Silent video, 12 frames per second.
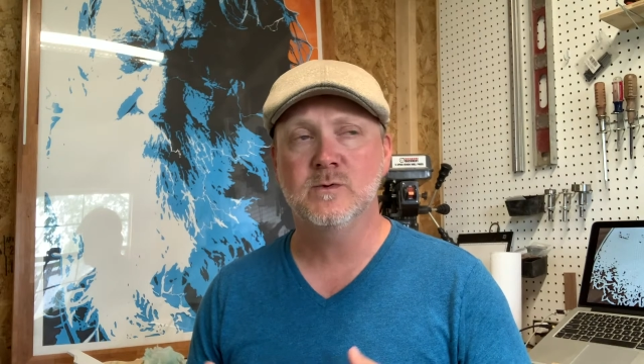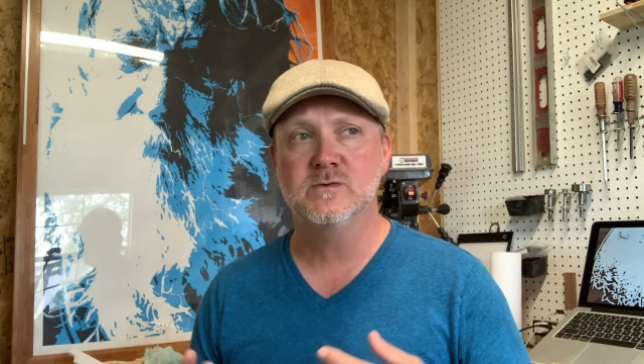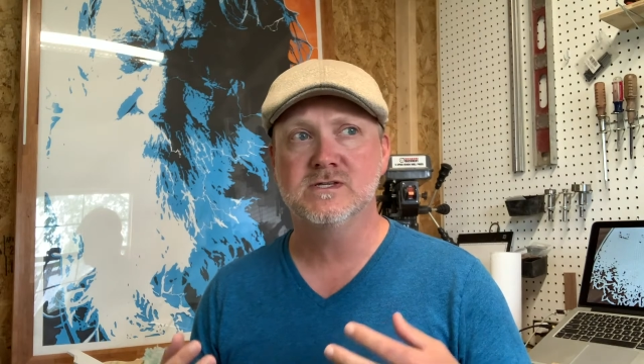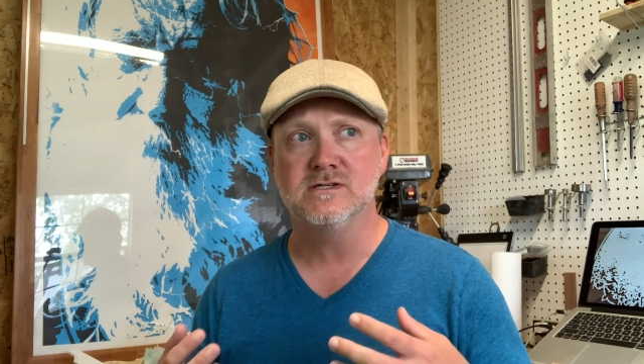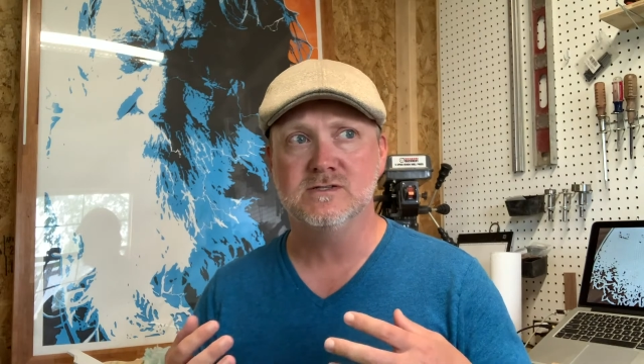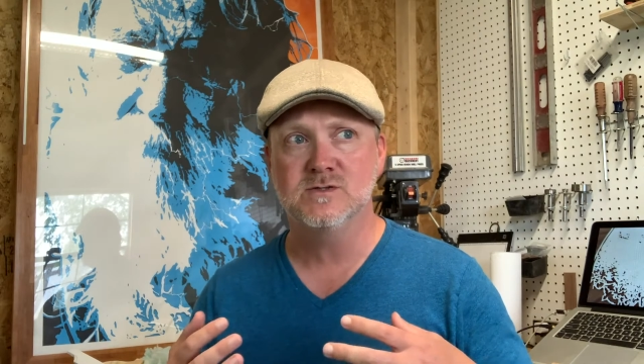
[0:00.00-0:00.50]
were
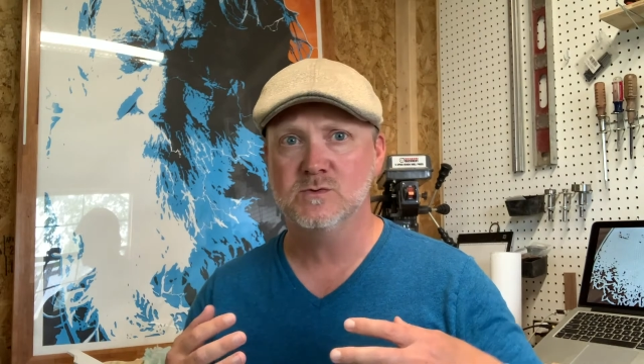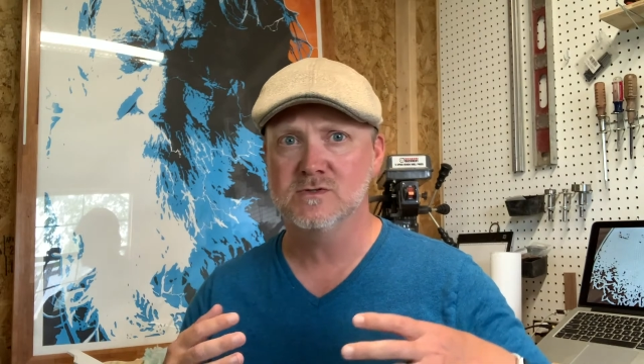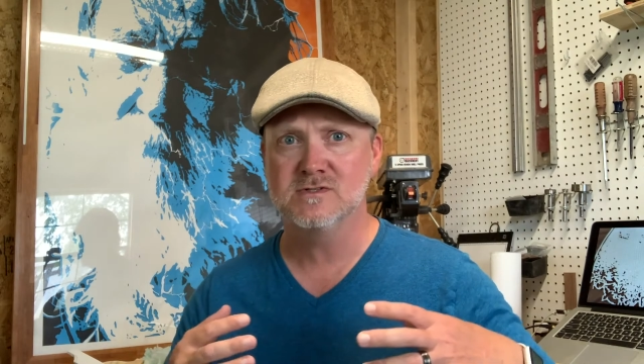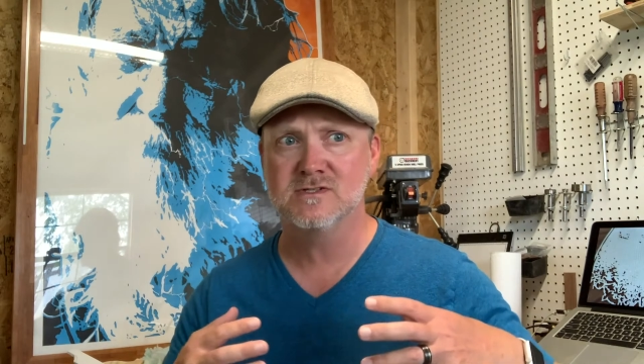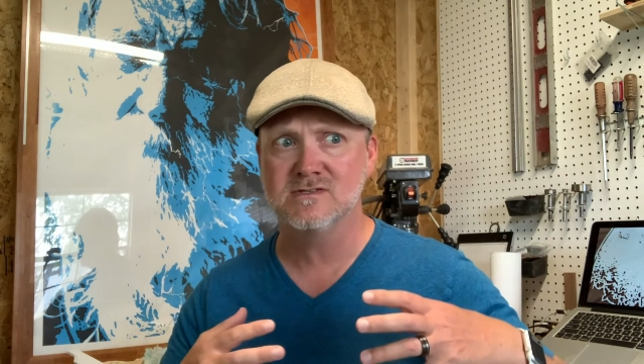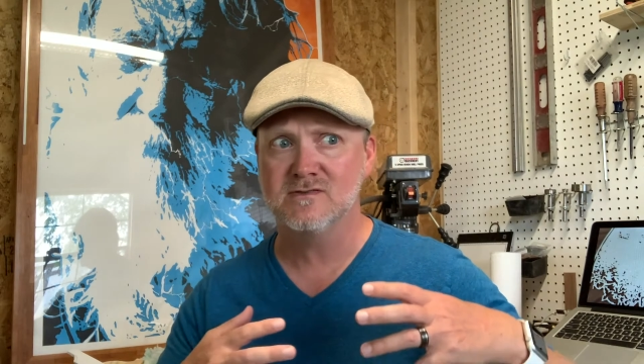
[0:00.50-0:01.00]
sitting
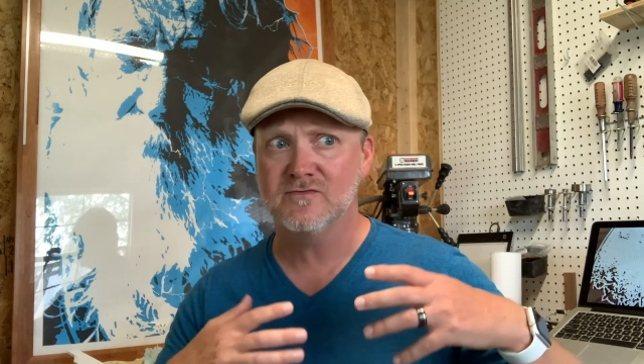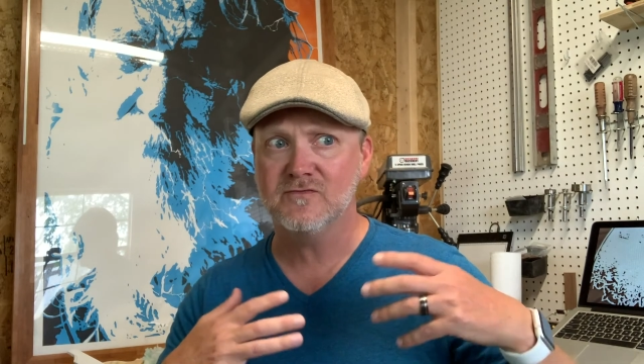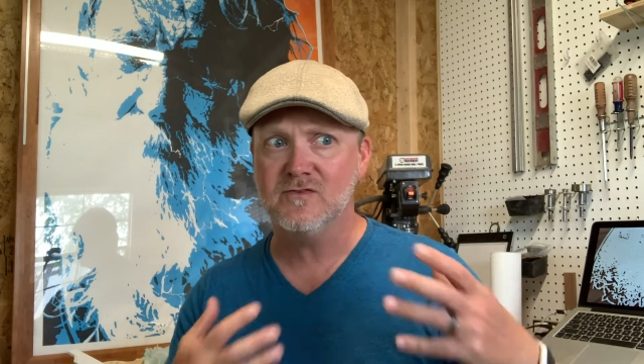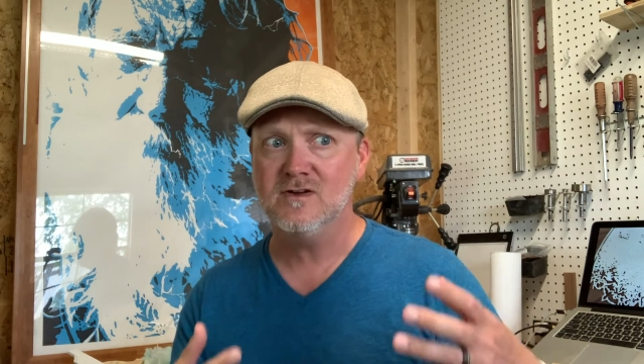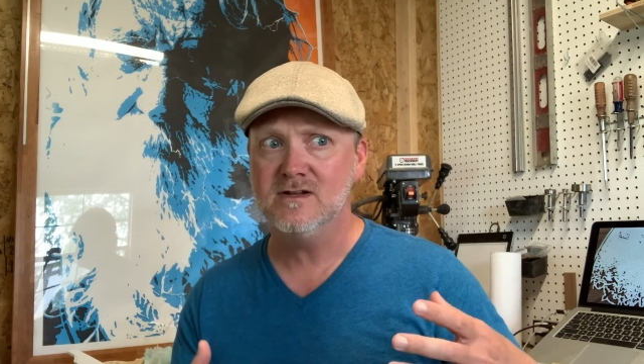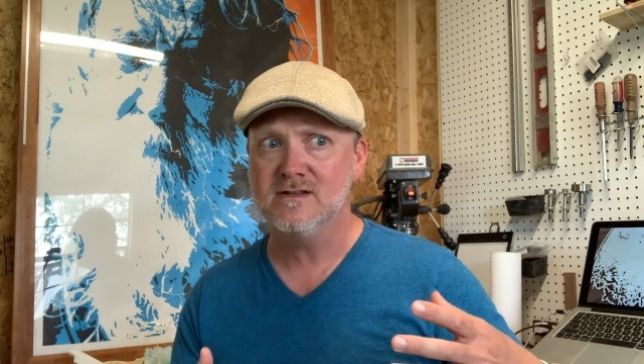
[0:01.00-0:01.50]
towards the
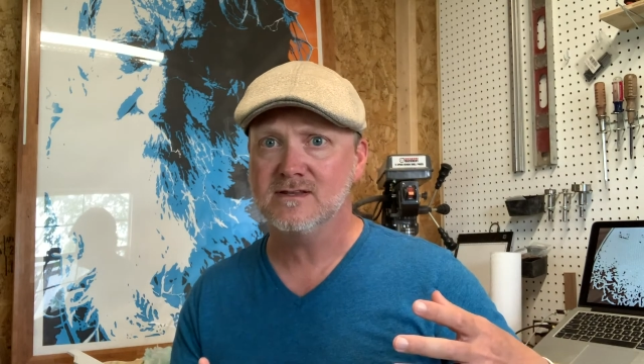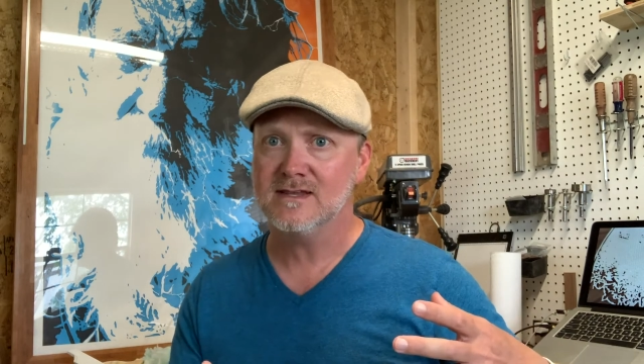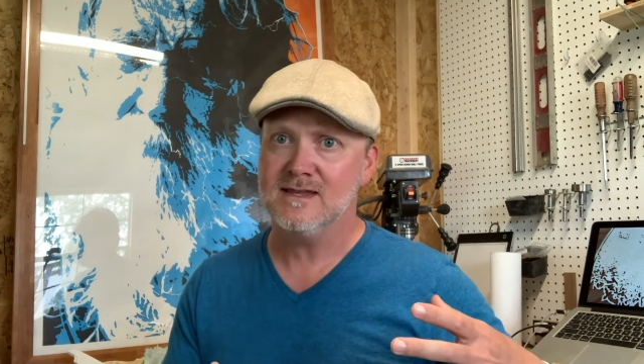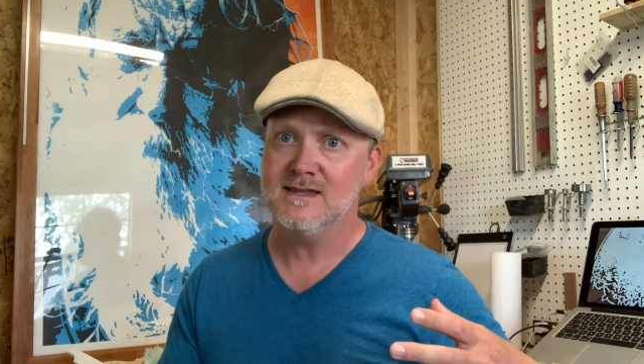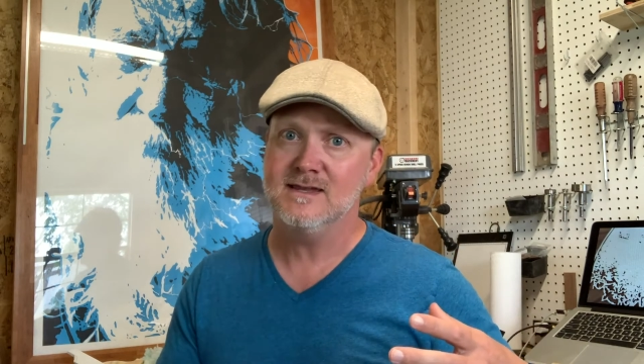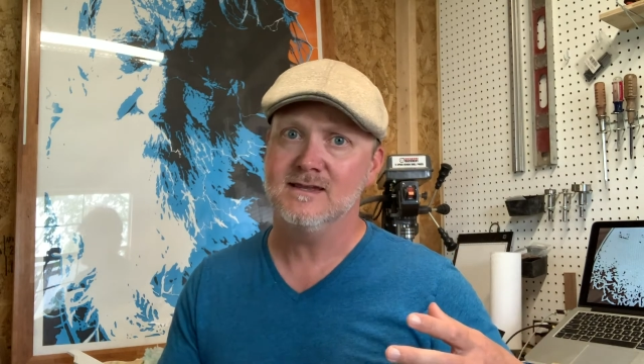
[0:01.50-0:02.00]
front,
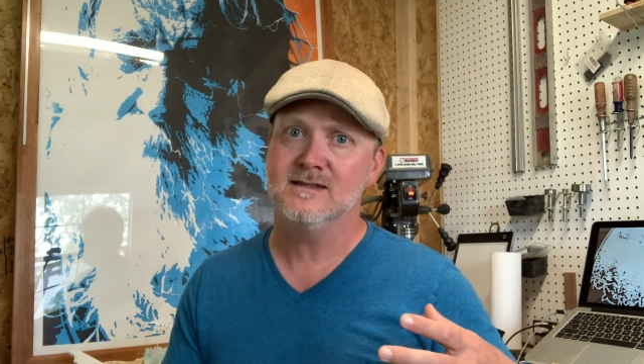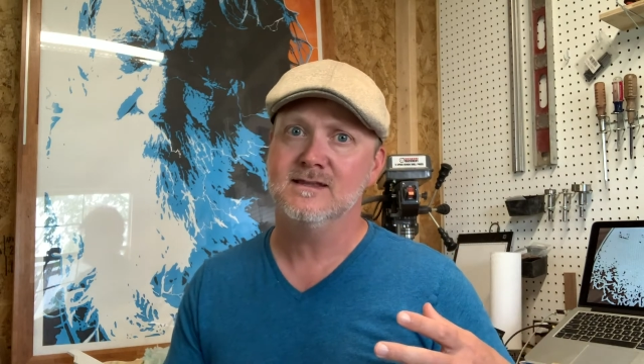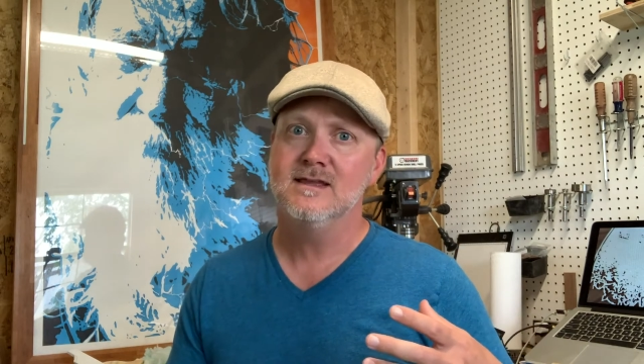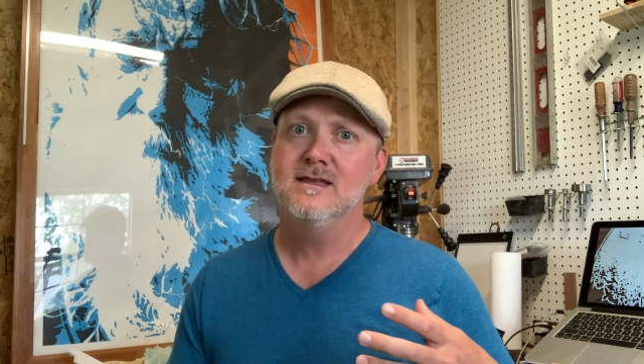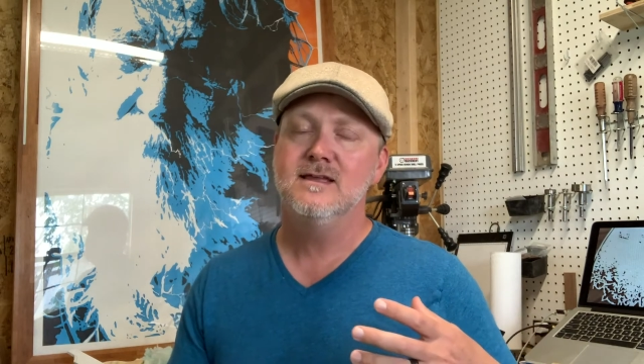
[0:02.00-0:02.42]
and